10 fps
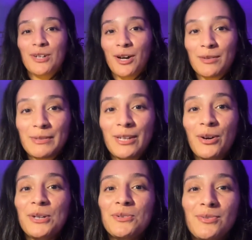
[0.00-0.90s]
coming
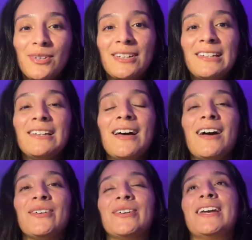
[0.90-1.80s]
over a
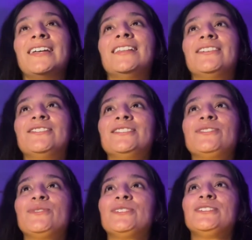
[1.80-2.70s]
lot, okay? They're just
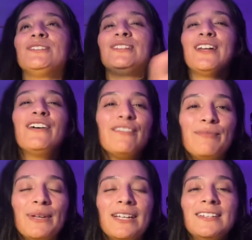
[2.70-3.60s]
going to love
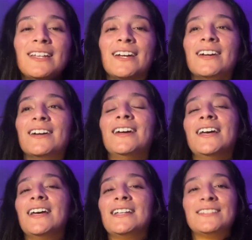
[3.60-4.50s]
being there.
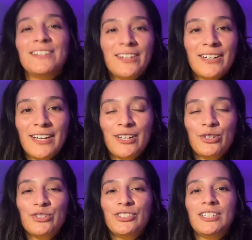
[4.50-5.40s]
It's good
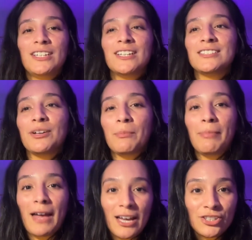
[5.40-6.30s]
energy, it's
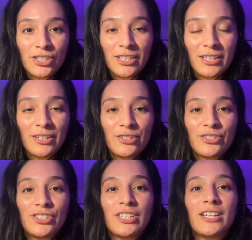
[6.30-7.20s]
compassionate
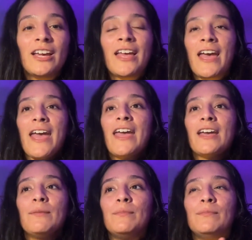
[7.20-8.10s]
energy,
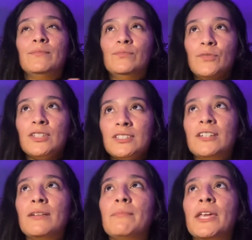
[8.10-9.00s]
and it's
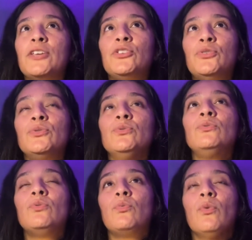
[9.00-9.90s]
gonna make
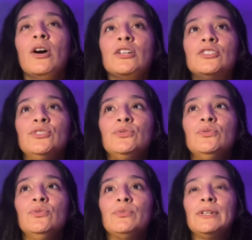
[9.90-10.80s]
you want
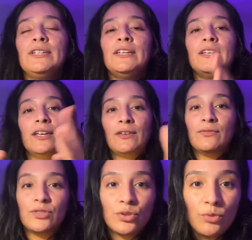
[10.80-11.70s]
to really give
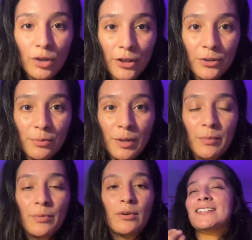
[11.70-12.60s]
to other
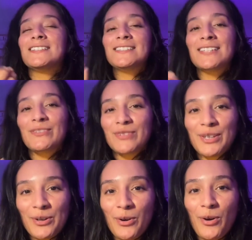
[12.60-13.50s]
people. This is
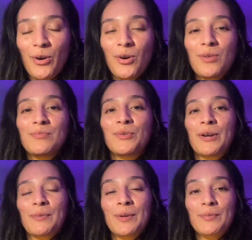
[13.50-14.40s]
definitely a home
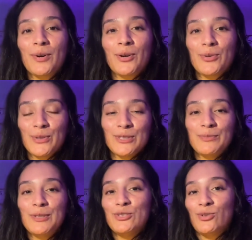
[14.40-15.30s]
where people are going to
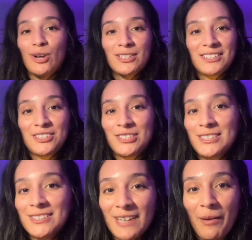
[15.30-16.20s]
be drawn to
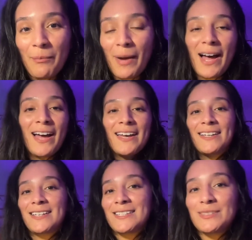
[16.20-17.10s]
just stop
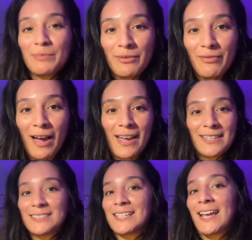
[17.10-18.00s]
by, get some
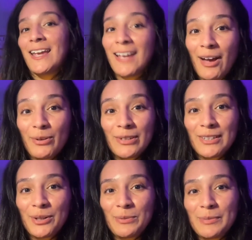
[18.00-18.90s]
advice, hang out a
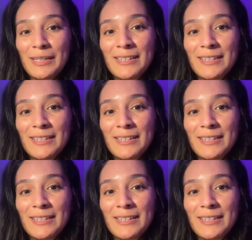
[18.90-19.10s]
little bit.